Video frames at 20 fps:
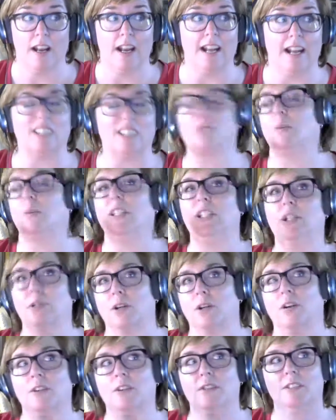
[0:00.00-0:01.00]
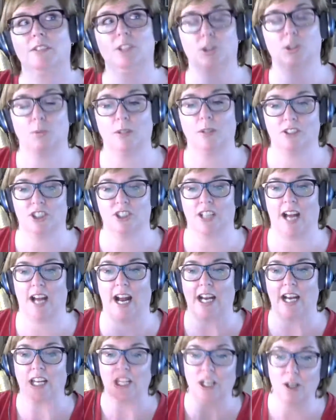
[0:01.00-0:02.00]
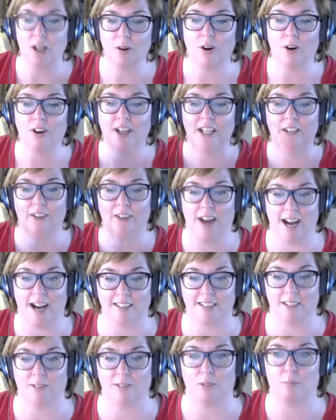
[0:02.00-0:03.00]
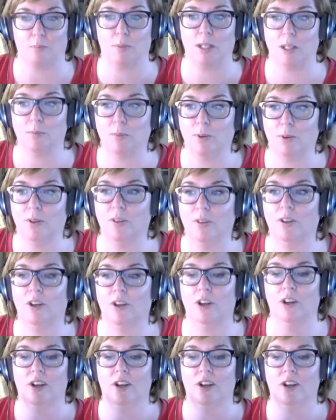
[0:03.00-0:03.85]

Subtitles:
is when you go to a Twitter chat, you are interacting with people